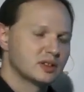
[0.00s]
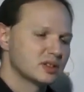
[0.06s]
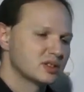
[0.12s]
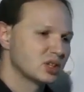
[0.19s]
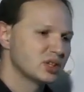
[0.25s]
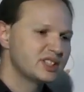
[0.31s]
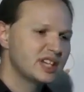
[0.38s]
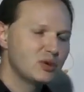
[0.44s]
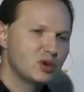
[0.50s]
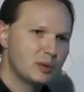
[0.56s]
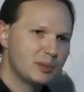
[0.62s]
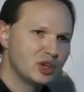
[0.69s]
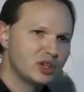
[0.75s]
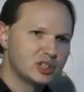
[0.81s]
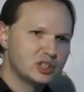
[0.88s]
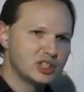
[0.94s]
So let's say we want to
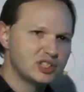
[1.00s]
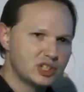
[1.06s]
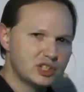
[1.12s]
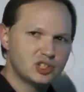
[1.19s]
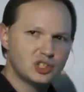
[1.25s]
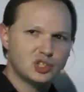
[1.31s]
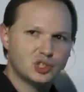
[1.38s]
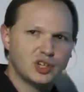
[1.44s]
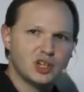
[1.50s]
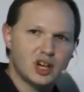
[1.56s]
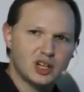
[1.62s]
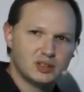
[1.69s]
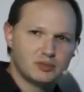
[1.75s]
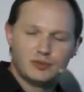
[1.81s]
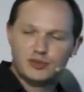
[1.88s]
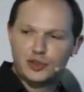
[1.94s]
build a decision tree
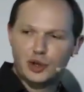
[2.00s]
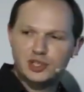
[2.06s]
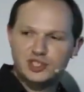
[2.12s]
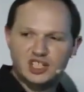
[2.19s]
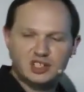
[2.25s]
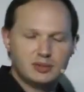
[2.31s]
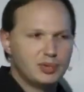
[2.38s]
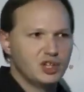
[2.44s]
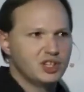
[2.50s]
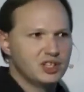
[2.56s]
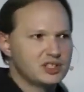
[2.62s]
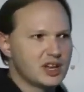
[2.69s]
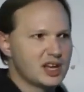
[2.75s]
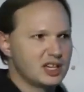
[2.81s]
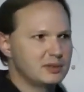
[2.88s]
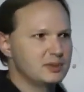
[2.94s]
on 13 billion
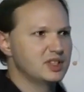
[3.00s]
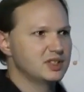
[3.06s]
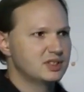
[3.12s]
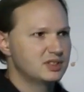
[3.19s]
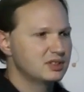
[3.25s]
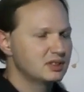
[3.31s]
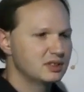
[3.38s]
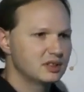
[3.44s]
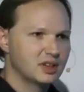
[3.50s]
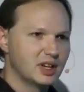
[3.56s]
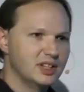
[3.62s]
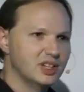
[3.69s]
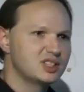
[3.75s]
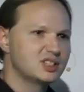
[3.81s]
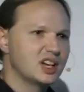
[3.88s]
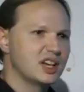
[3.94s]
documents. In
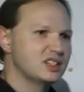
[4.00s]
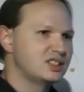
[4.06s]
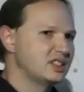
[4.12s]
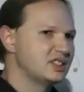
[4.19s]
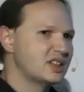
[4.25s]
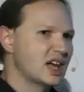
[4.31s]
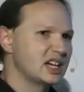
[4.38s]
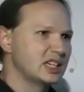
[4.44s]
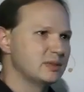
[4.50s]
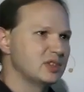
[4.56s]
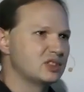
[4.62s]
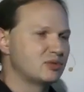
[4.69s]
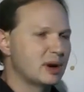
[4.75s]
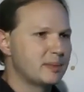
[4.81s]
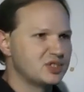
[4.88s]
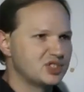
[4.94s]
this case, these documents
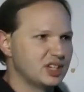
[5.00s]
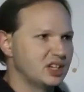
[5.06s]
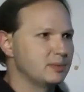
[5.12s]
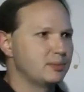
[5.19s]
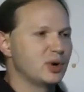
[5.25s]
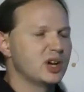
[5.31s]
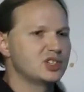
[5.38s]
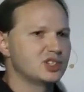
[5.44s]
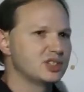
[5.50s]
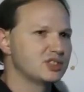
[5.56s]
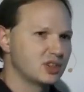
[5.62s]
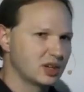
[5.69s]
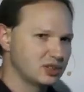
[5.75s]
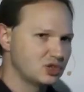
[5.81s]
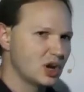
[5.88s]
represent impressions on